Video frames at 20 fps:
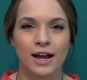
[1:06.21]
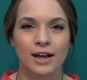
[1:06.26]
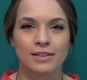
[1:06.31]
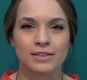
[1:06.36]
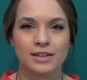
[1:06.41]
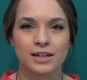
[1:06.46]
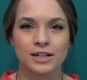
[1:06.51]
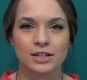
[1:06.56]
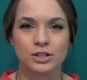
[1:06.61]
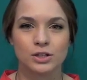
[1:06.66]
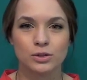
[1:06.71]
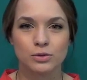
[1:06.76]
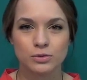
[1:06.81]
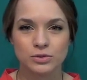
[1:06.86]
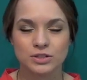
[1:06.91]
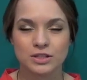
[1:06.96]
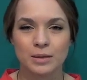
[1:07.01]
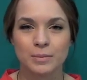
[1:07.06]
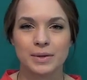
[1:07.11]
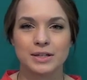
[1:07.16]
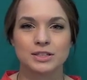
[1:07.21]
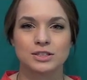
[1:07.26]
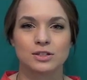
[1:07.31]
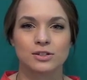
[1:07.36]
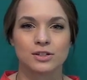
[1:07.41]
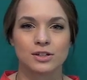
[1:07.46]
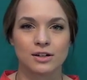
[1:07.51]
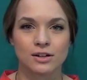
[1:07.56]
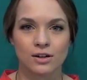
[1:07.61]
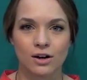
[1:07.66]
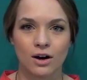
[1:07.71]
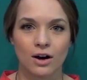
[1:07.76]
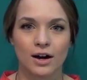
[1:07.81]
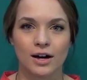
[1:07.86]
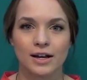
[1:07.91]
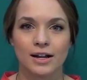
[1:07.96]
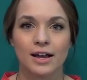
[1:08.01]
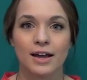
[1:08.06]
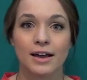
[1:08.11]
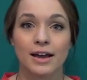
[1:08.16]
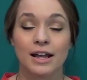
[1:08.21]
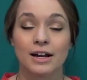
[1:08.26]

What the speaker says: and then use them until they're gone.